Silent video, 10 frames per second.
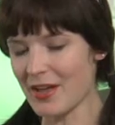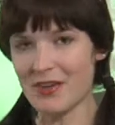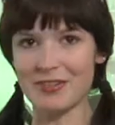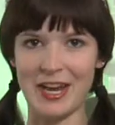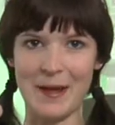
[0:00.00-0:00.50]

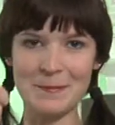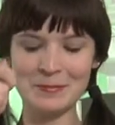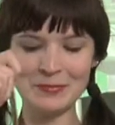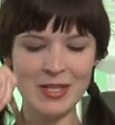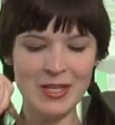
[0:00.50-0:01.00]
velvety
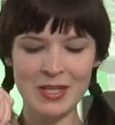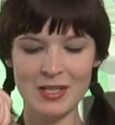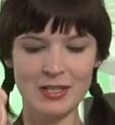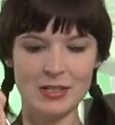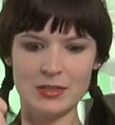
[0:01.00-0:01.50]

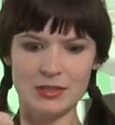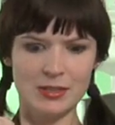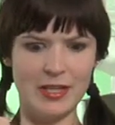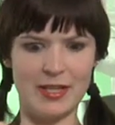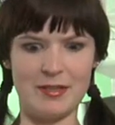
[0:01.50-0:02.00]

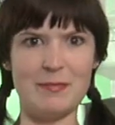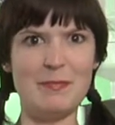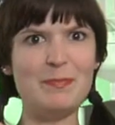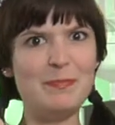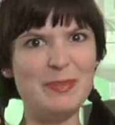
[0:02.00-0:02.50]

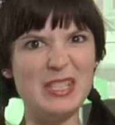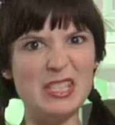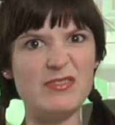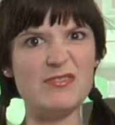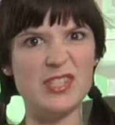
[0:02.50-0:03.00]
and
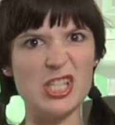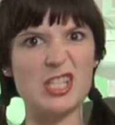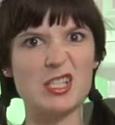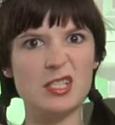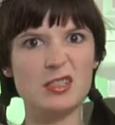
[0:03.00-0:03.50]

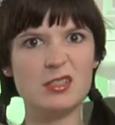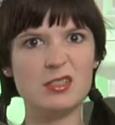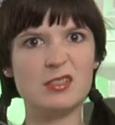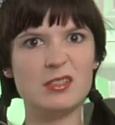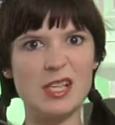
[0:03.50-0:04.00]
beefy.
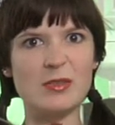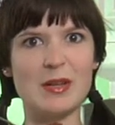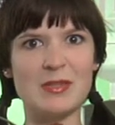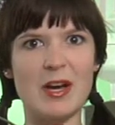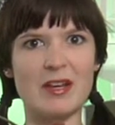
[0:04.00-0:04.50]
That's what
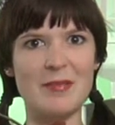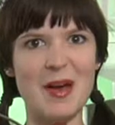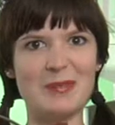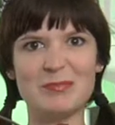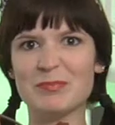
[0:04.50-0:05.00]
I'm talking
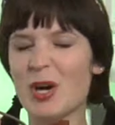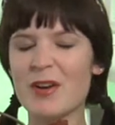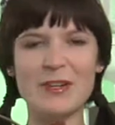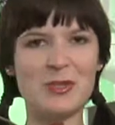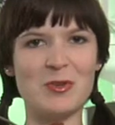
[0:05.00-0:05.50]
about.
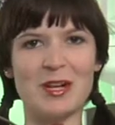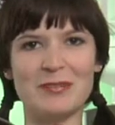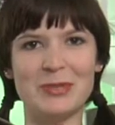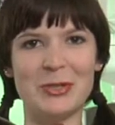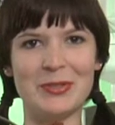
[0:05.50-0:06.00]
Perfect drunk
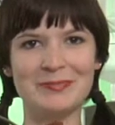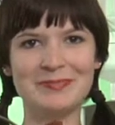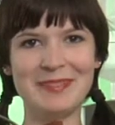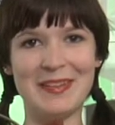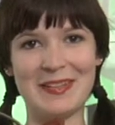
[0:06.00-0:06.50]
food.
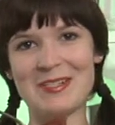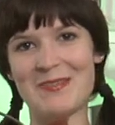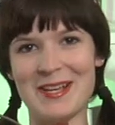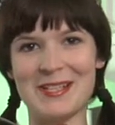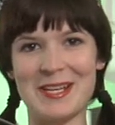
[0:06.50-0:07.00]
And let's
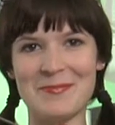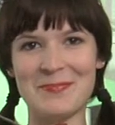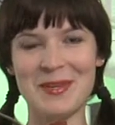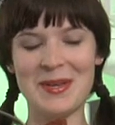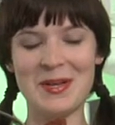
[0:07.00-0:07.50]
face it,
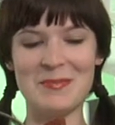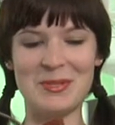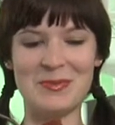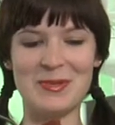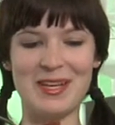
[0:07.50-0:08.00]

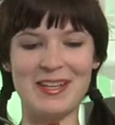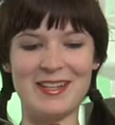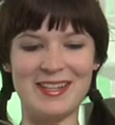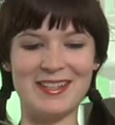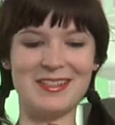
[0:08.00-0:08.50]
between
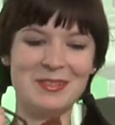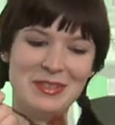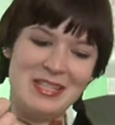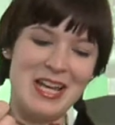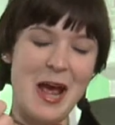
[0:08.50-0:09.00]

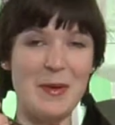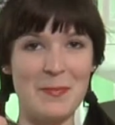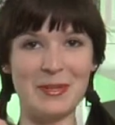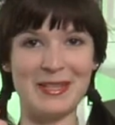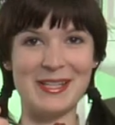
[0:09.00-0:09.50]
the time we
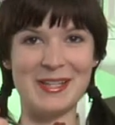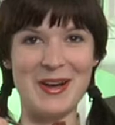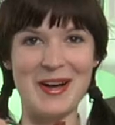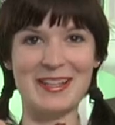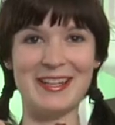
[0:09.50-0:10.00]
put this
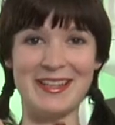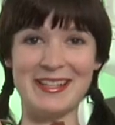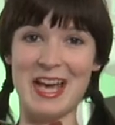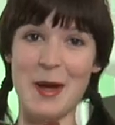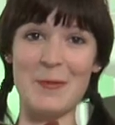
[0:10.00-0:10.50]
on and the
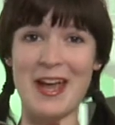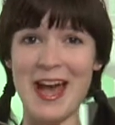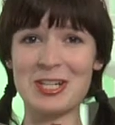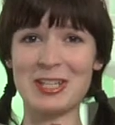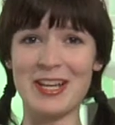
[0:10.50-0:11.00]
time we
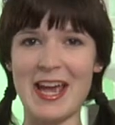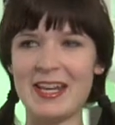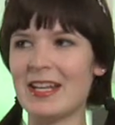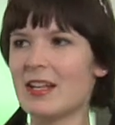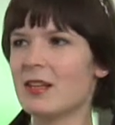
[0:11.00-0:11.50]
actually ate
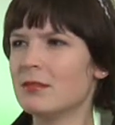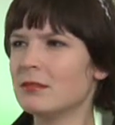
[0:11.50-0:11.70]
it,